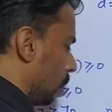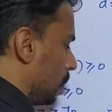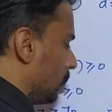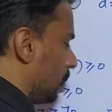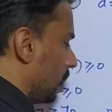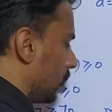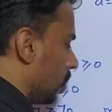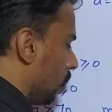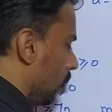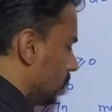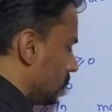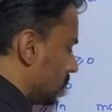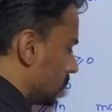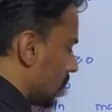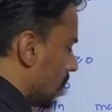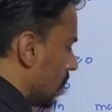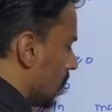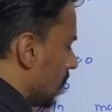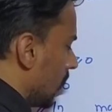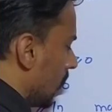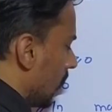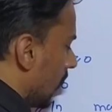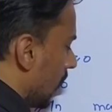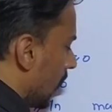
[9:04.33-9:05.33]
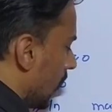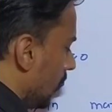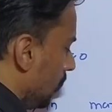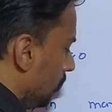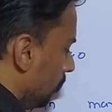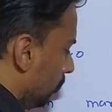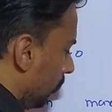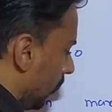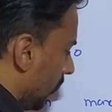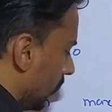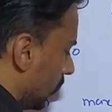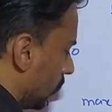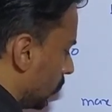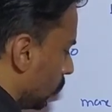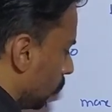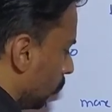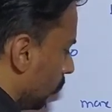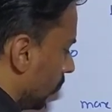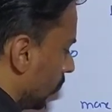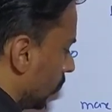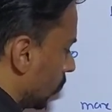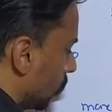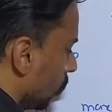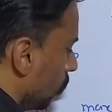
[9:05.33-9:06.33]
Why? Because n by
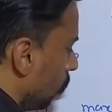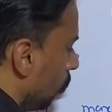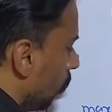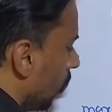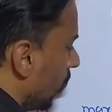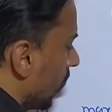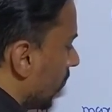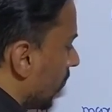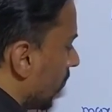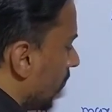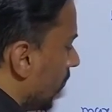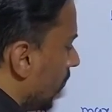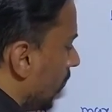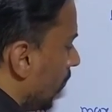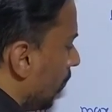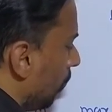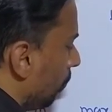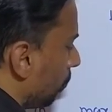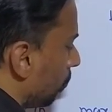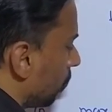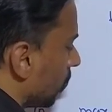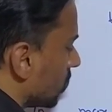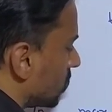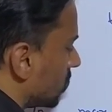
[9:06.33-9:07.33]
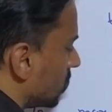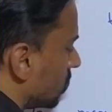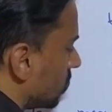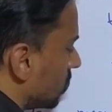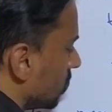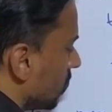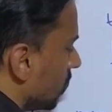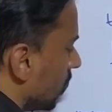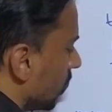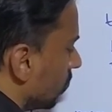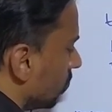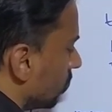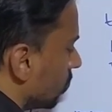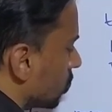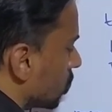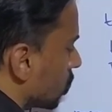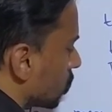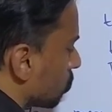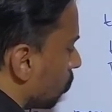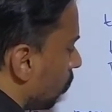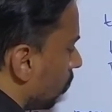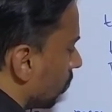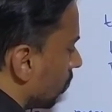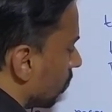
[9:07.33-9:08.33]
2 into a plus tn, this
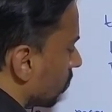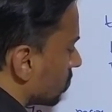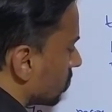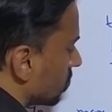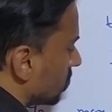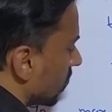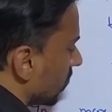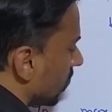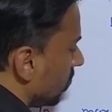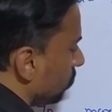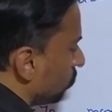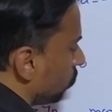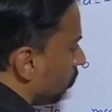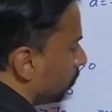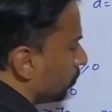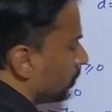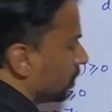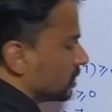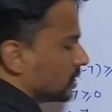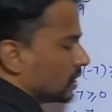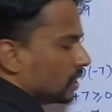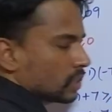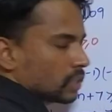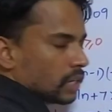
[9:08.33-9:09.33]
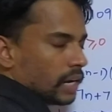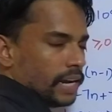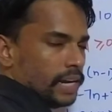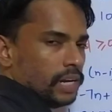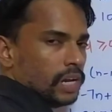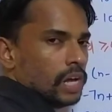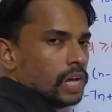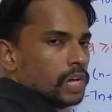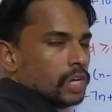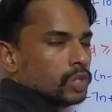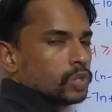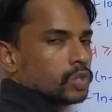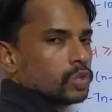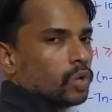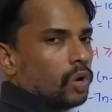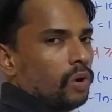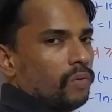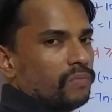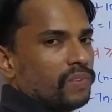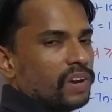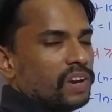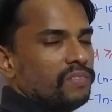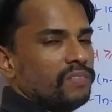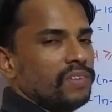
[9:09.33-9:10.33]
is what our second formula says, right?
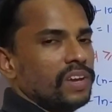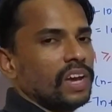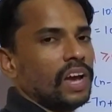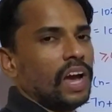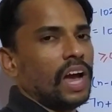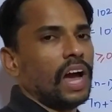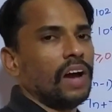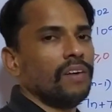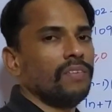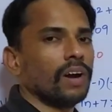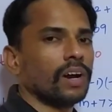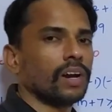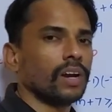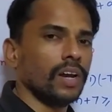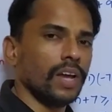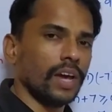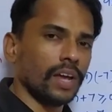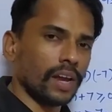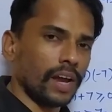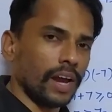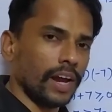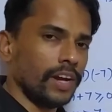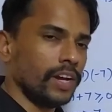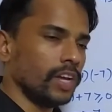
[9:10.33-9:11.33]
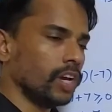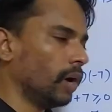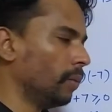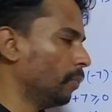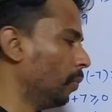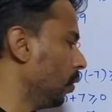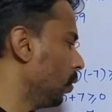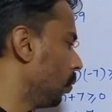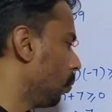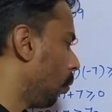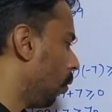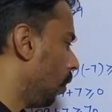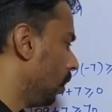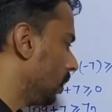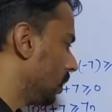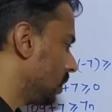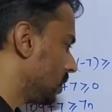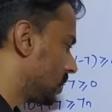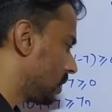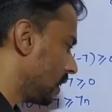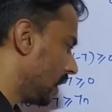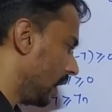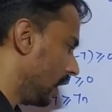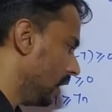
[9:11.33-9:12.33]
So when we have a clear idea about what
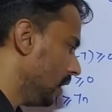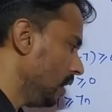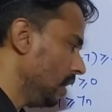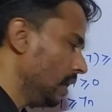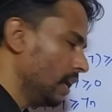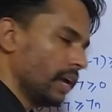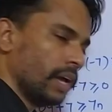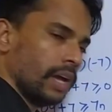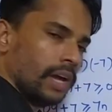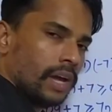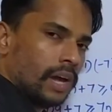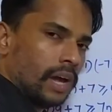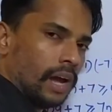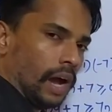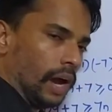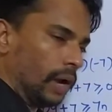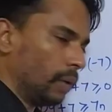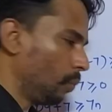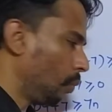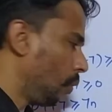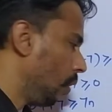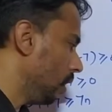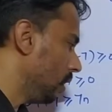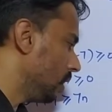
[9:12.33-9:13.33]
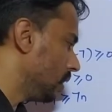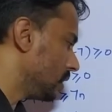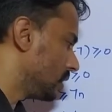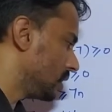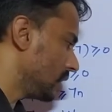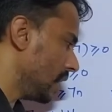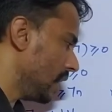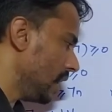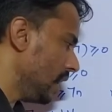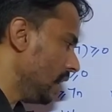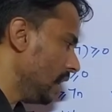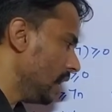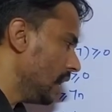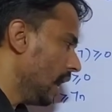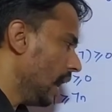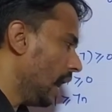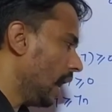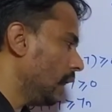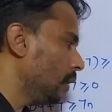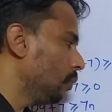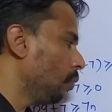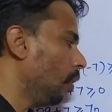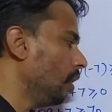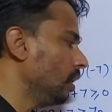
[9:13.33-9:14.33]
is n and what is a
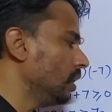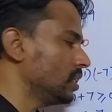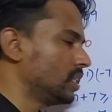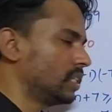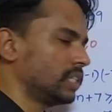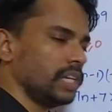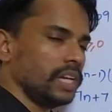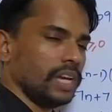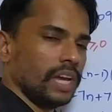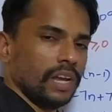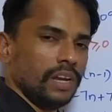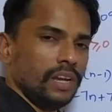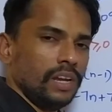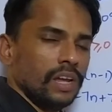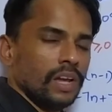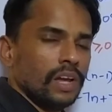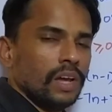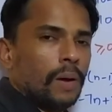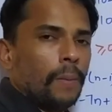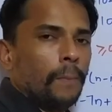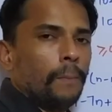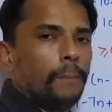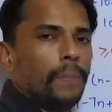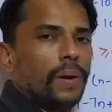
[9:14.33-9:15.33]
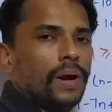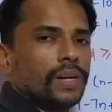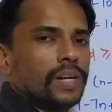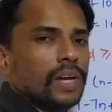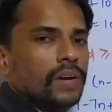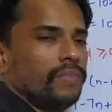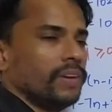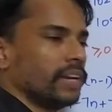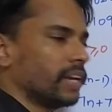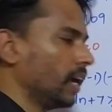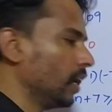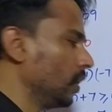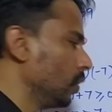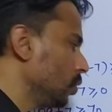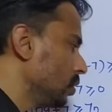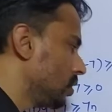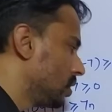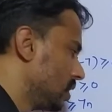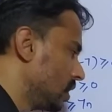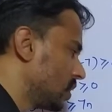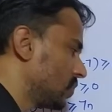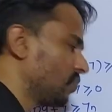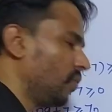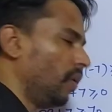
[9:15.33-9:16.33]
and what is tn, better we can
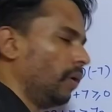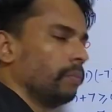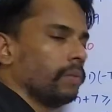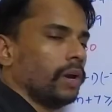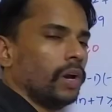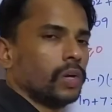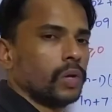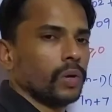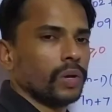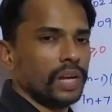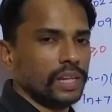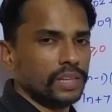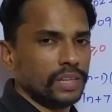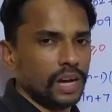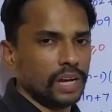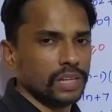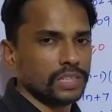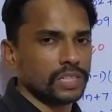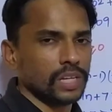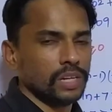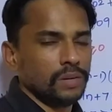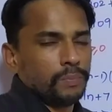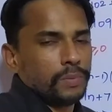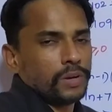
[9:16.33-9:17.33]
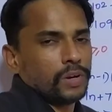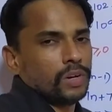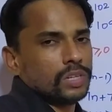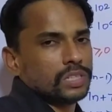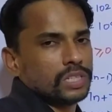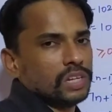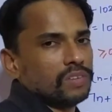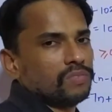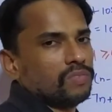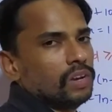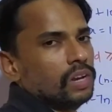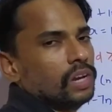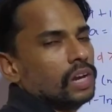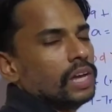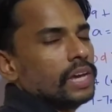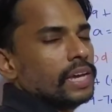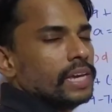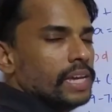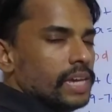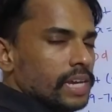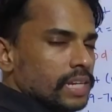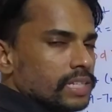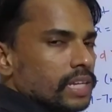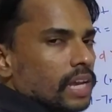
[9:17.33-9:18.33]
use this formula to get the answer, because it will
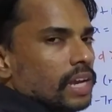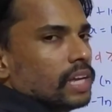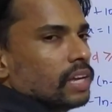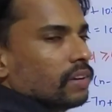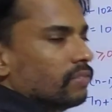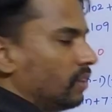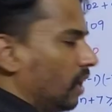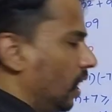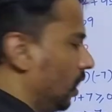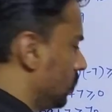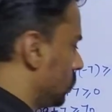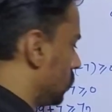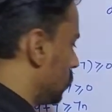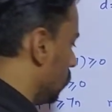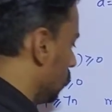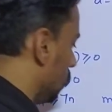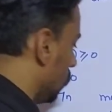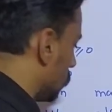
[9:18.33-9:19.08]
easily give the answer.